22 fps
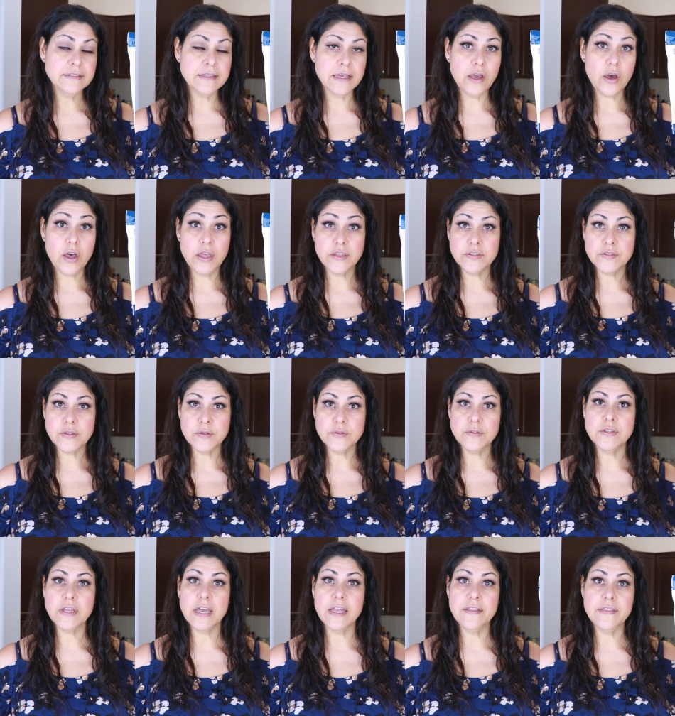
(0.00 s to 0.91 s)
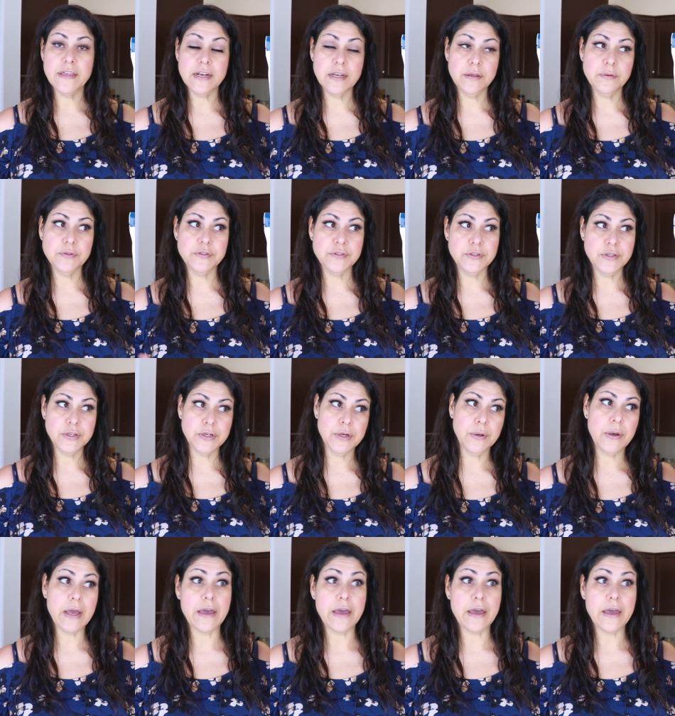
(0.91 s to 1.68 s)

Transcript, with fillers: They also said that it was, you know,